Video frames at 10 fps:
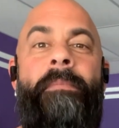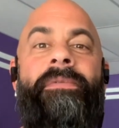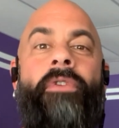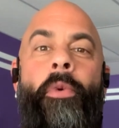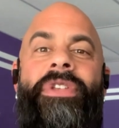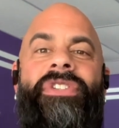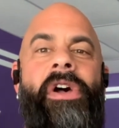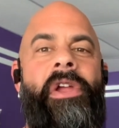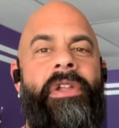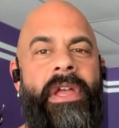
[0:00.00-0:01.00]
Before we
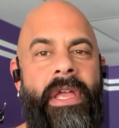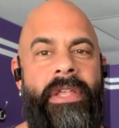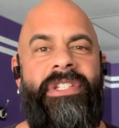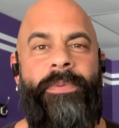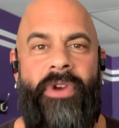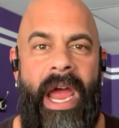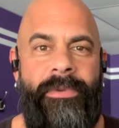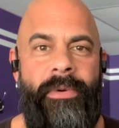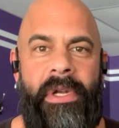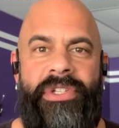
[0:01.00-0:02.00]
start,
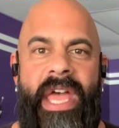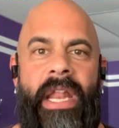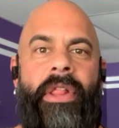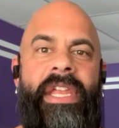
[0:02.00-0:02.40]
subscribe to our channel